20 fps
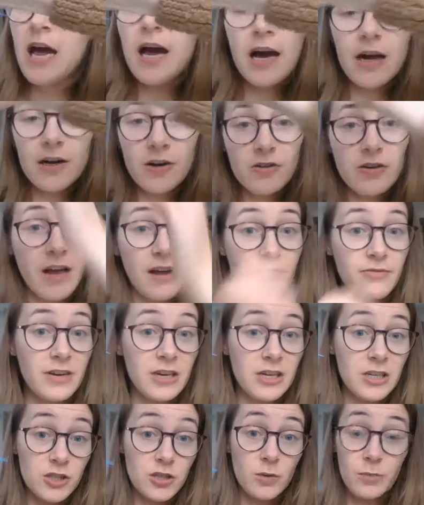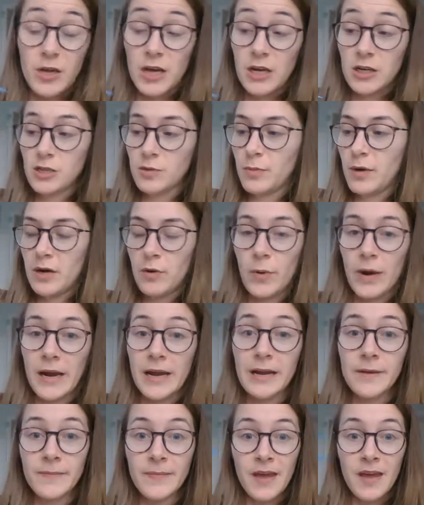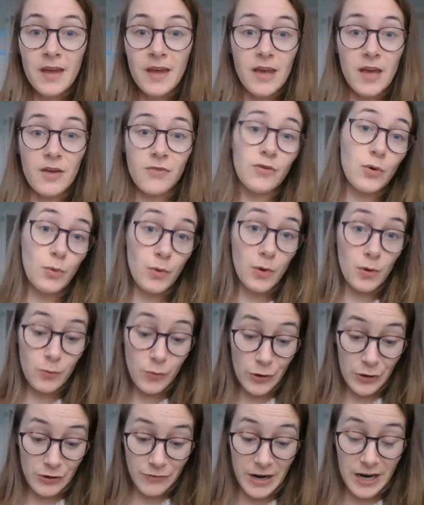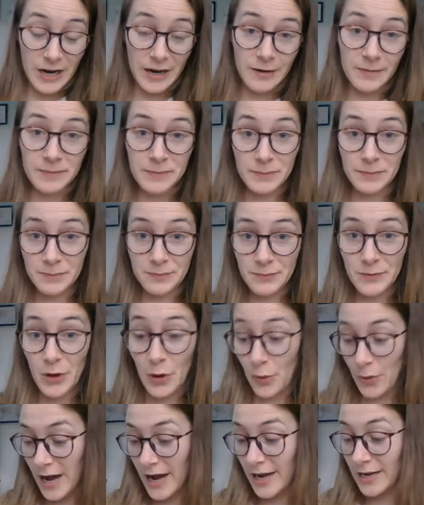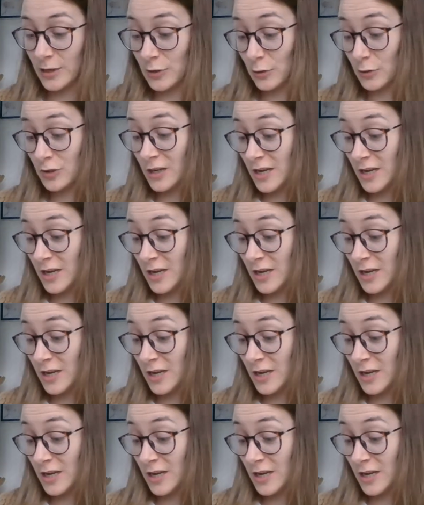I don't have finished objects, by the way, if you were wondering. No, I don't.